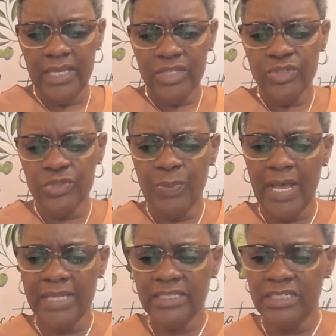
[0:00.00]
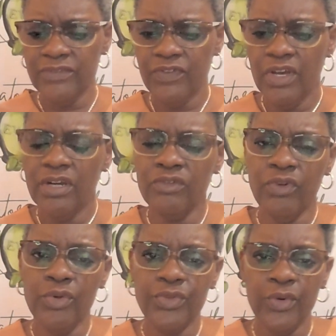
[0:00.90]
use positive
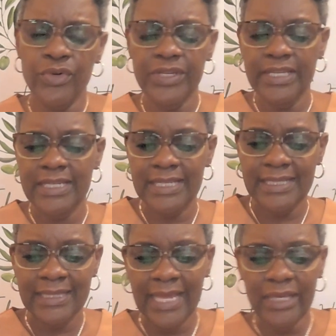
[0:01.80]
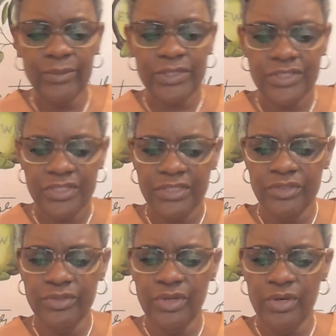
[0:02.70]
growth oriented language.
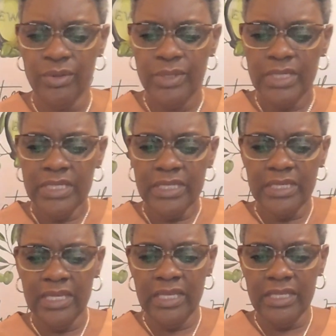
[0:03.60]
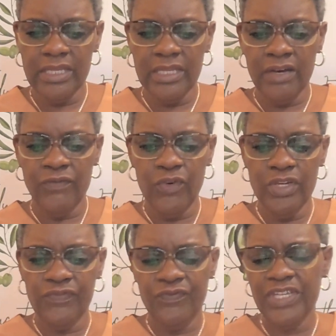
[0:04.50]
and
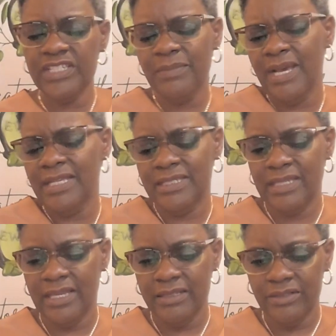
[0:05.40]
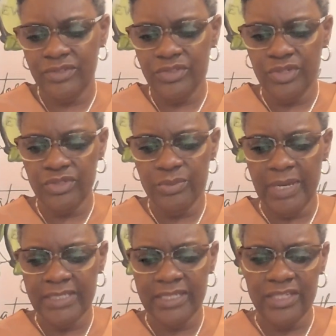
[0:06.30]
avoid fixed mindset. You
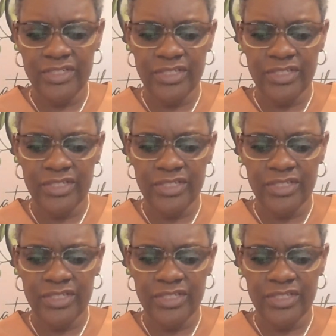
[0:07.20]
might say,